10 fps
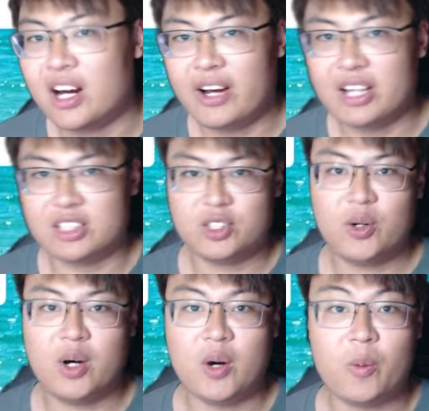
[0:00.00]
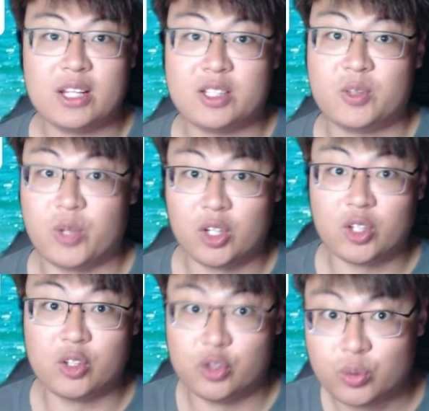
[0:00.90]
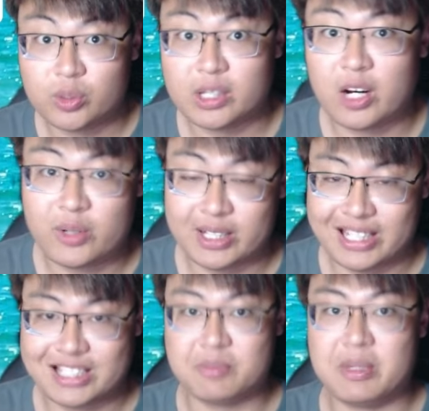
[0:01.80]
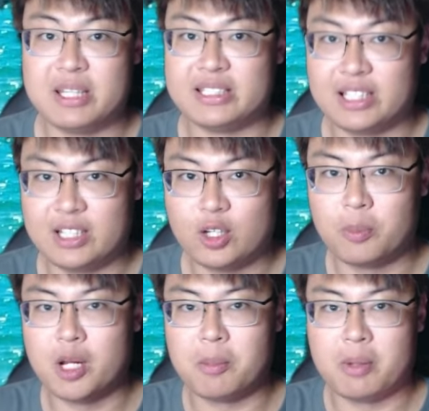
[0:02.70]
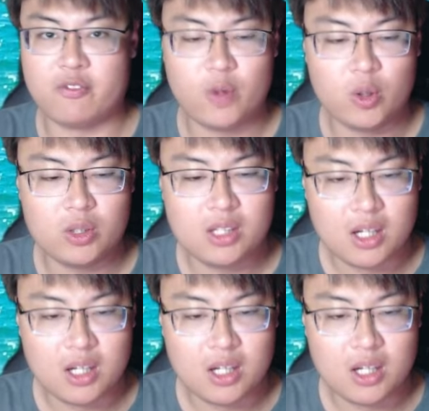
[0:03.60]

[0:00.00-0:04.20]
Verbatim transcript: Alright, so what we're gonna do now is basically open up my phone.